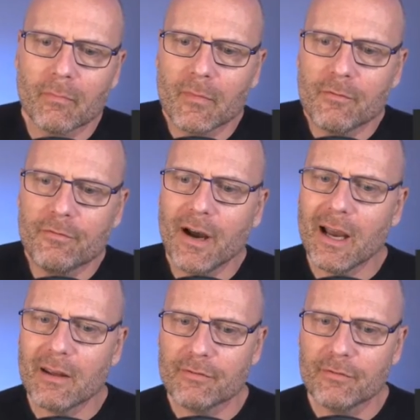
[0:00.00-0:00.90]

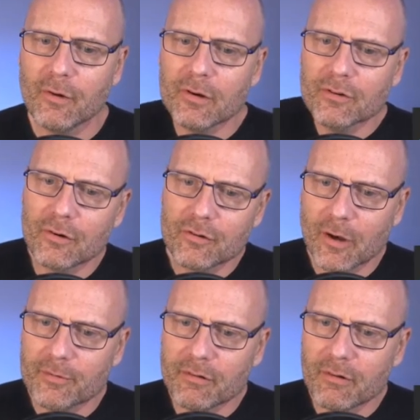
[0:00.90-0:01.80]
5. Floyd's
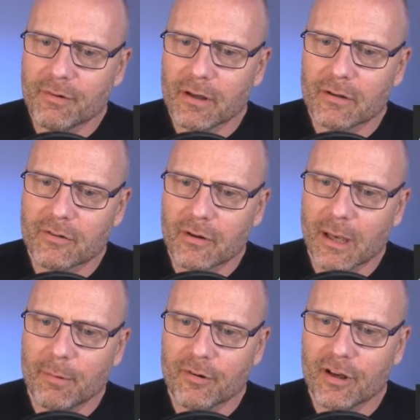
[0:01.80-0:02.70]
autopsy revealed a
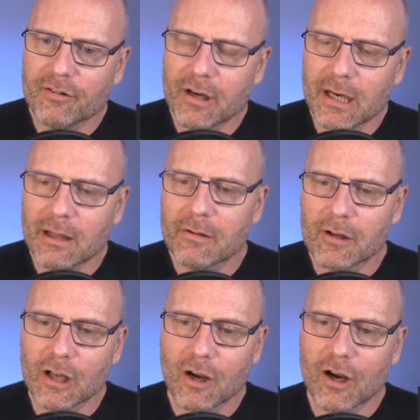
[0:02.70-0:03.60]
potentially lethal
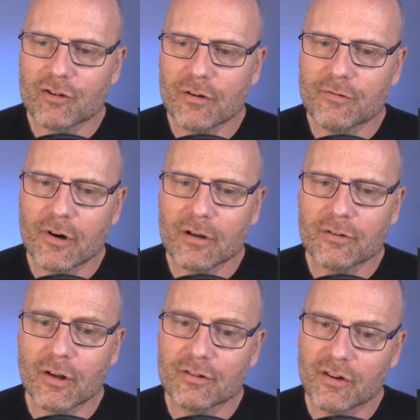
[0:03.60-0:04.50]
concoction of drugs,
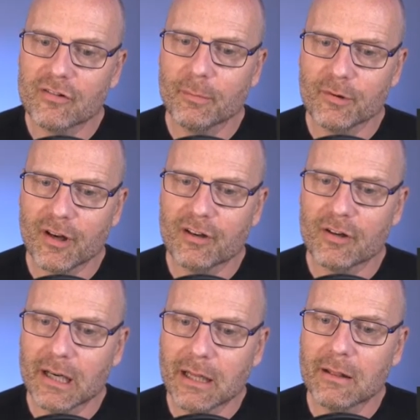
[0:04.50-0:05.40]
not just a
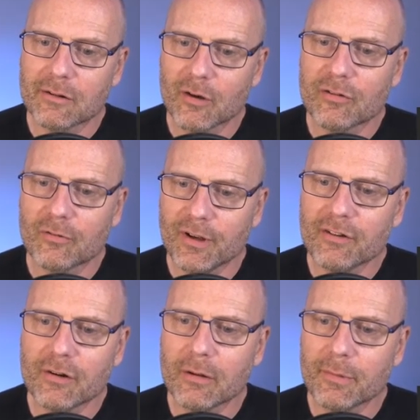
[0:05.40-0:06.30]
potentially lethal dose of
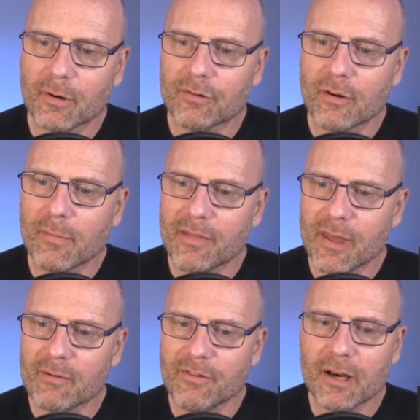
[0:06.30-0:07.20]
fentanyl, but also
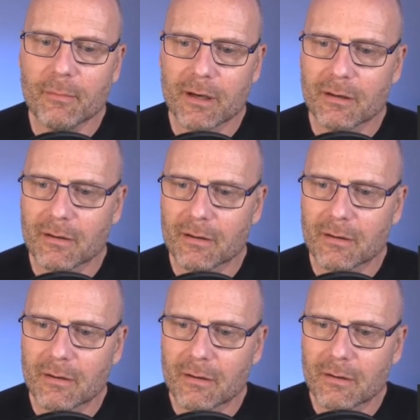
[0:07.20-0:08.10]
methamphetamine.
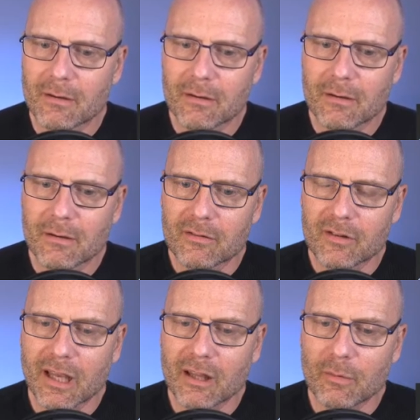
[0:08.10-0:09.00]

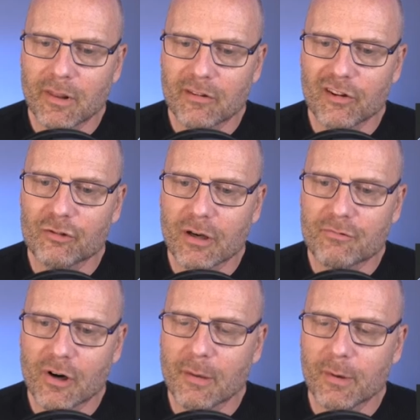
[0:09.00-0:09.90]
Together with his history of
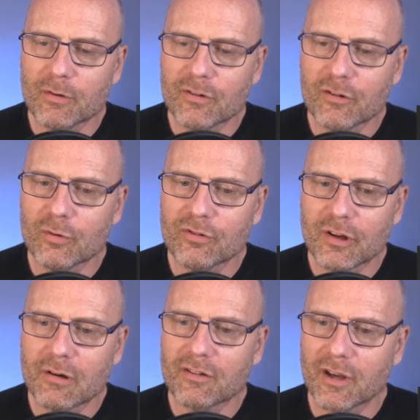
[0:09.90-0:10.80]
drug abuse and 2
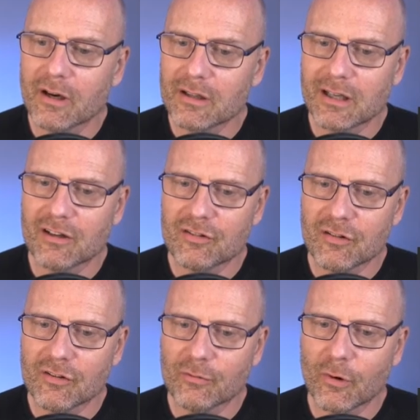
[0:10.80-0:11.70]
serious heart
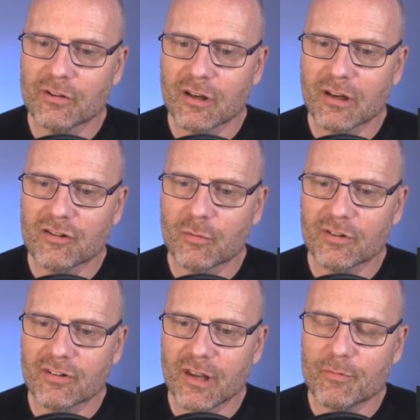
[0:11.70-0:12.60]
conditions, Floyd's condition was
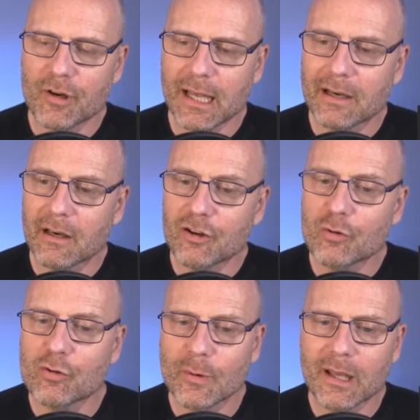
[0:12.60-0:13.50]
exceptionally and
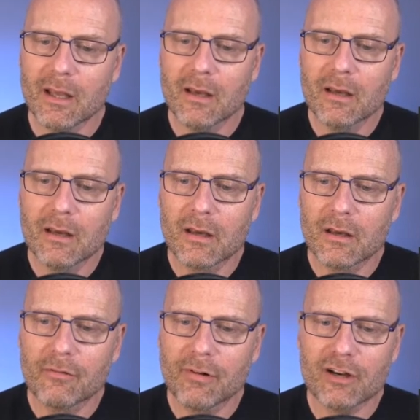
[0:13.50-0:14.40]
unusually
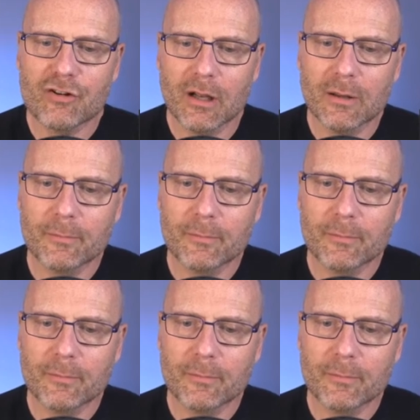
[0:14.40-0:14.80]
fragile.